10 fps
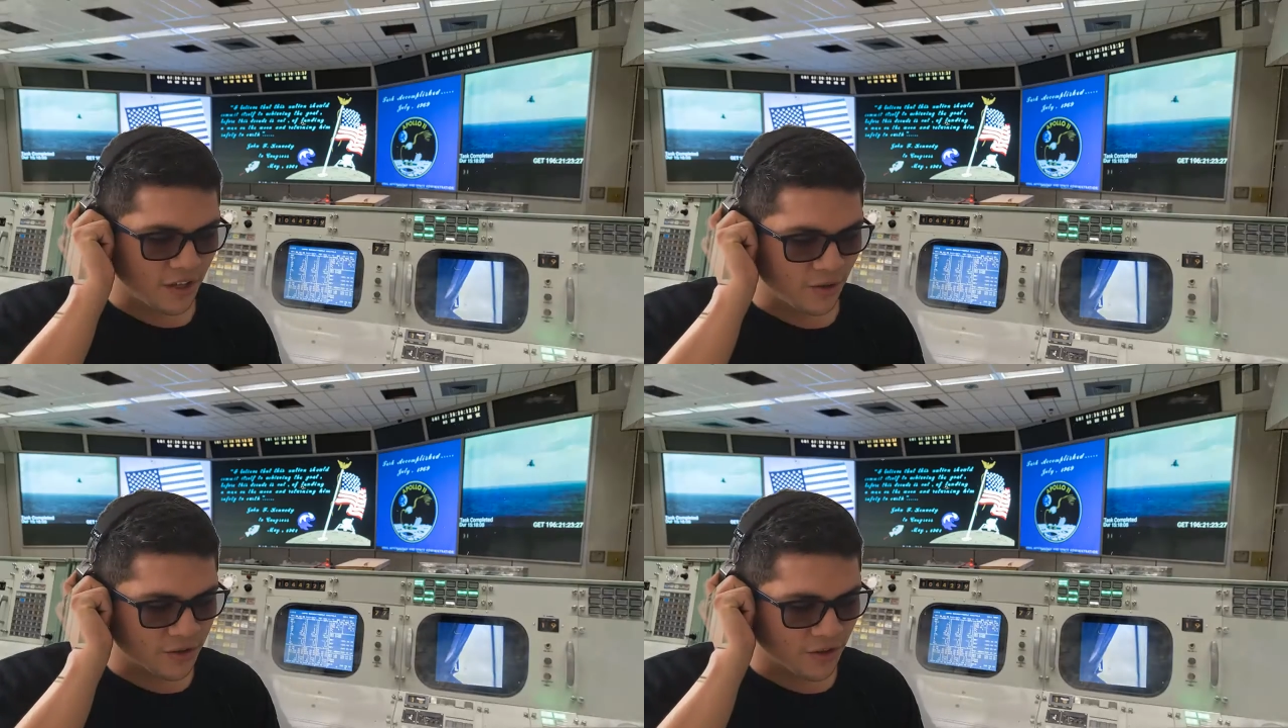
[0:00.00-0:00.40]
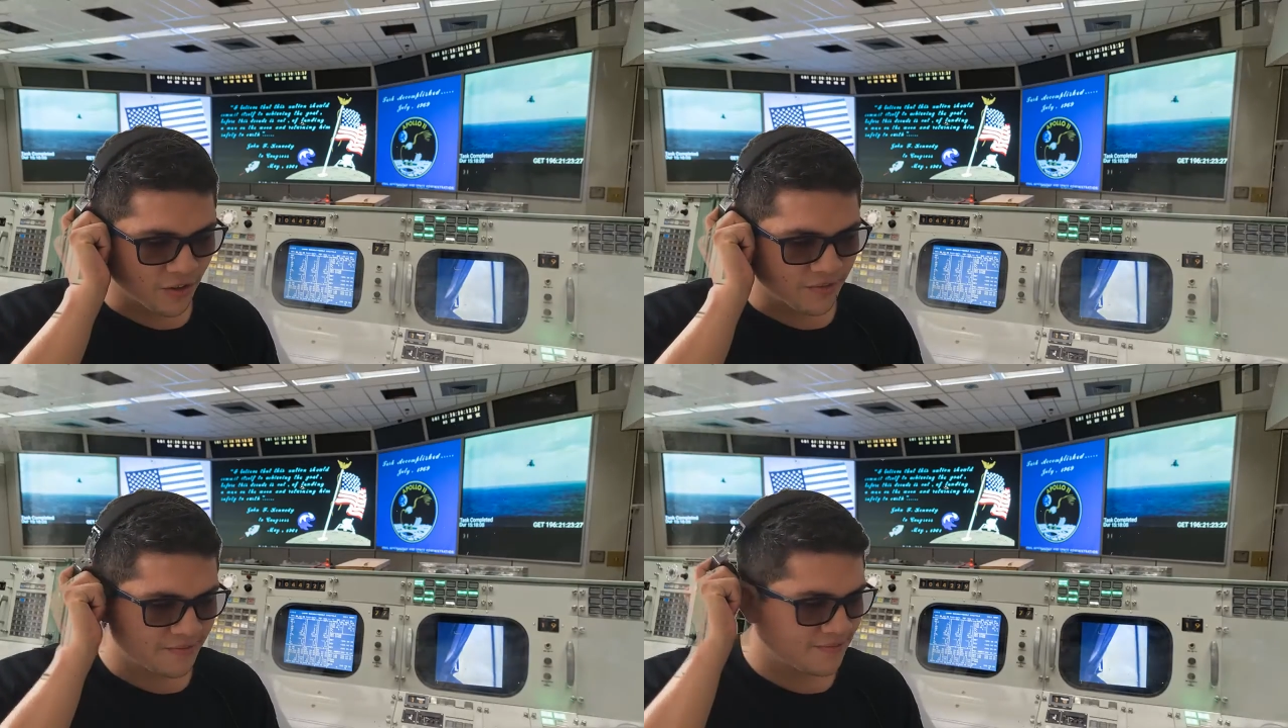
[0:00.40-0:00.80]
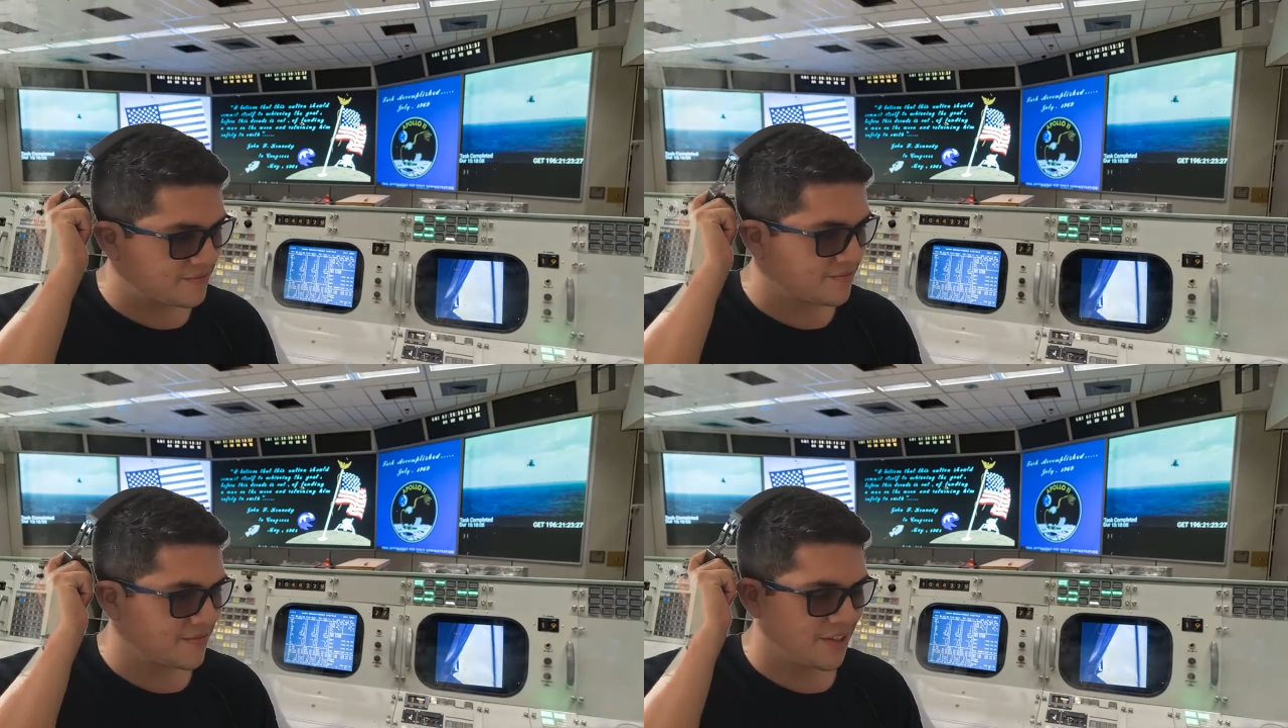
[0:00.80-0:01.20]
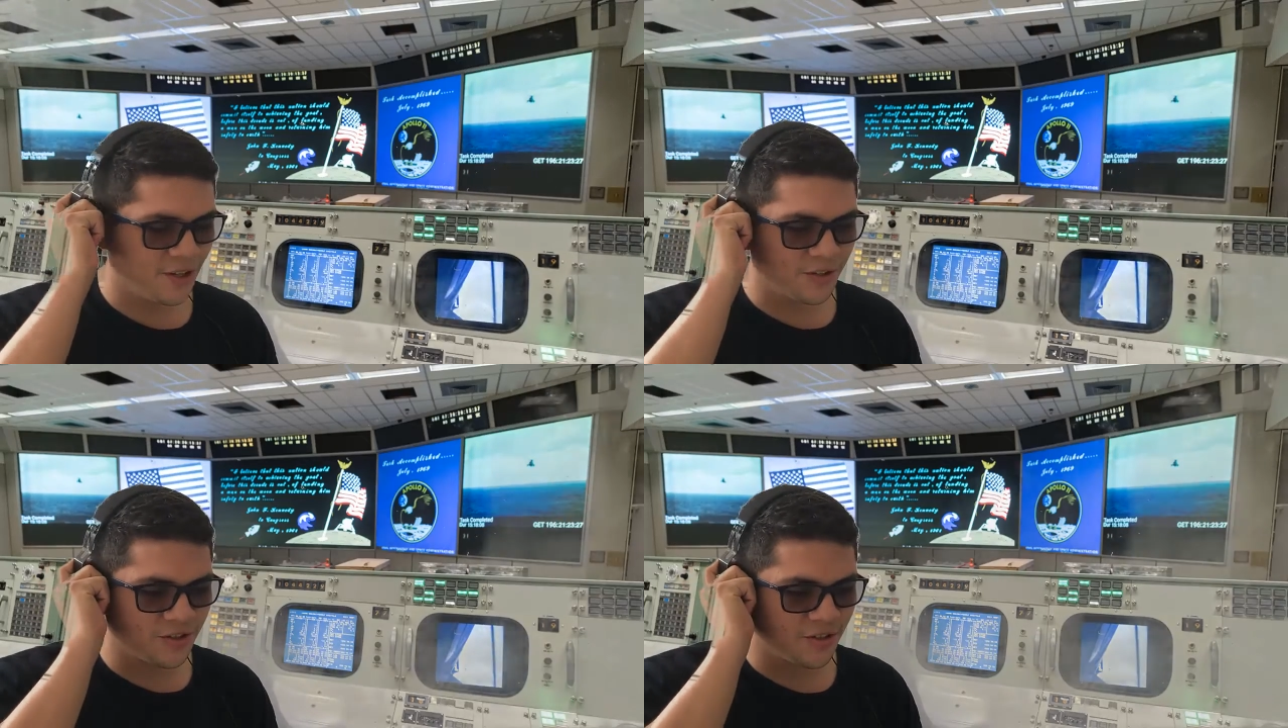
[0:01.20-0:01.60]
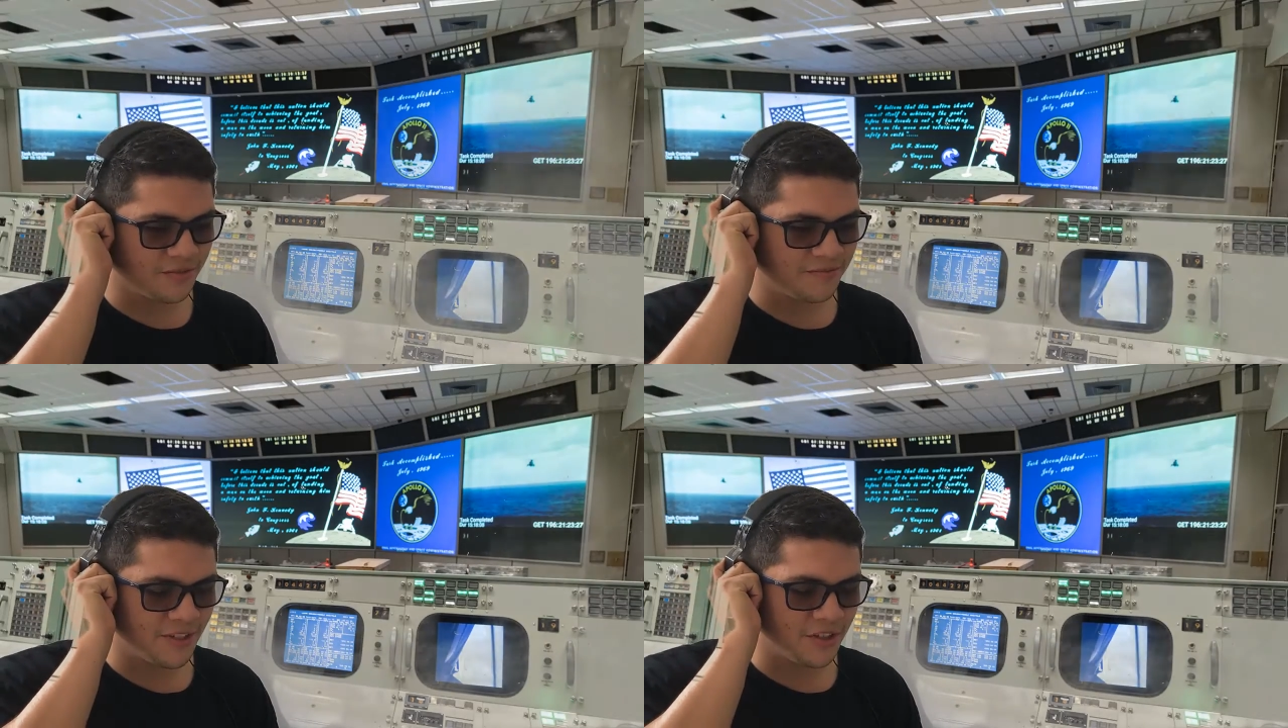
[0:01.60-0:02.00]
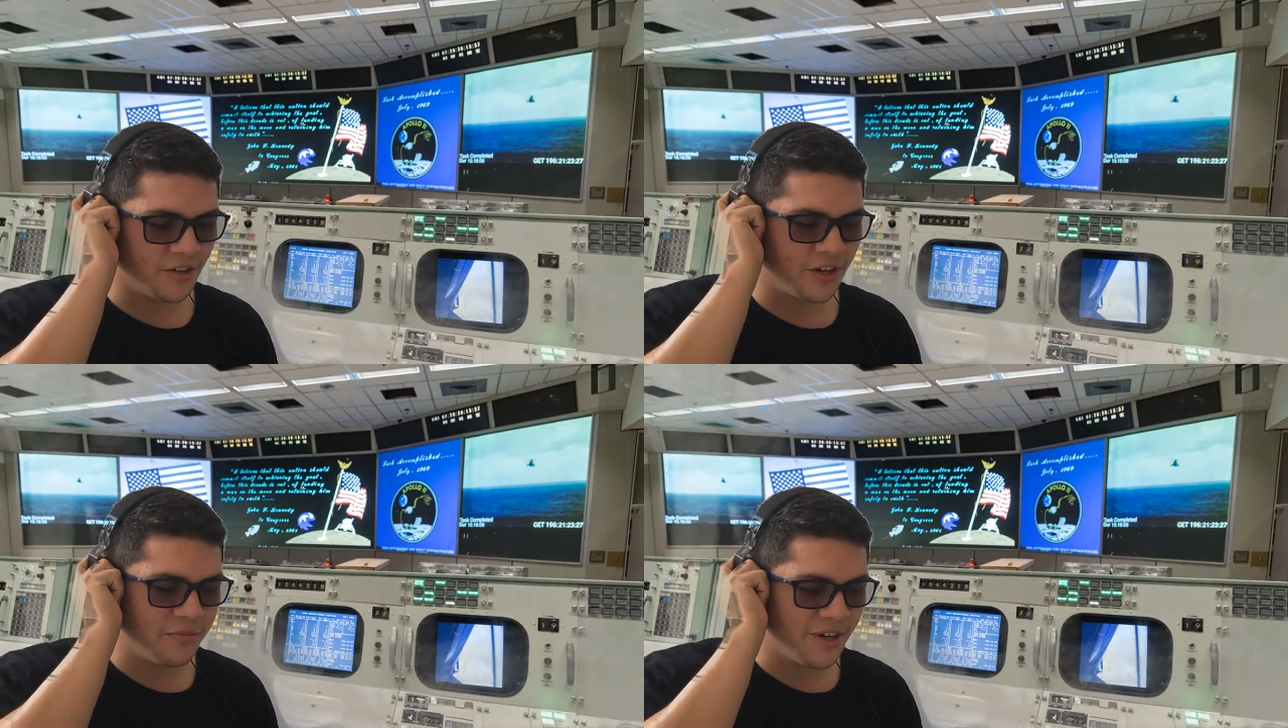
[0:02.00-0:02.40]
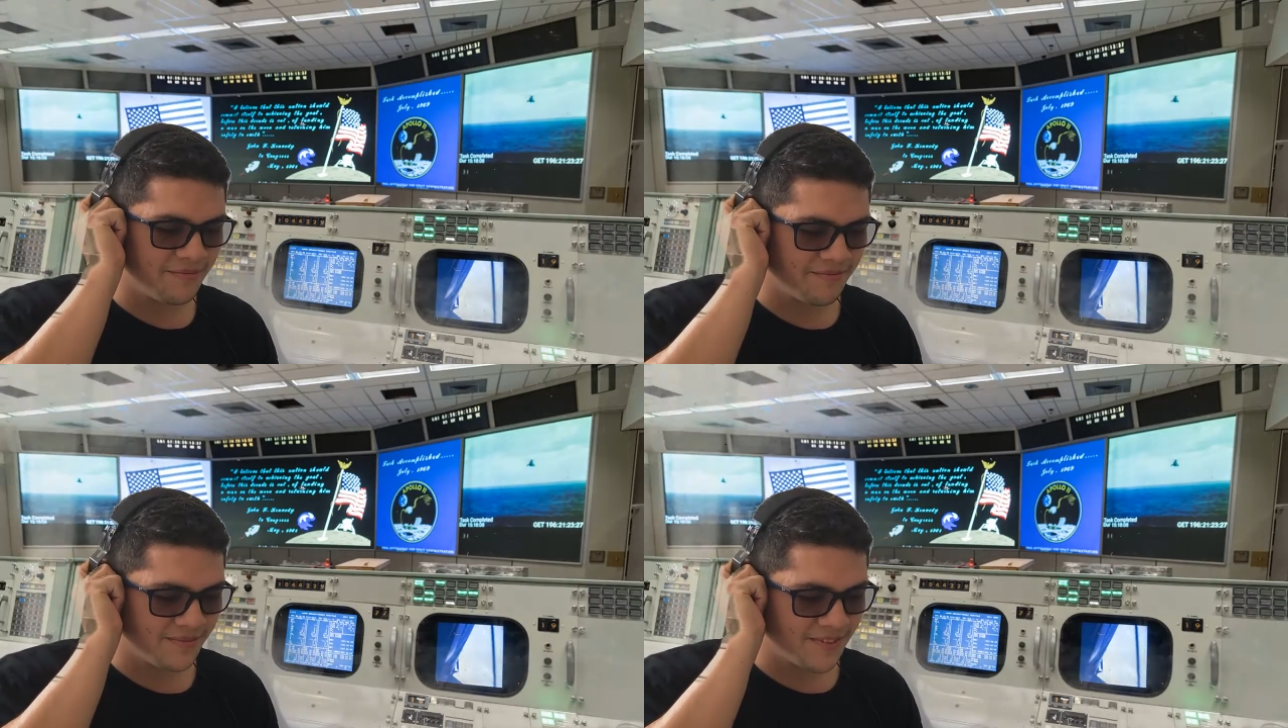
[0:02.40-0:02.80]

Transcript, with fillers: Houston, Houston, did you hear me?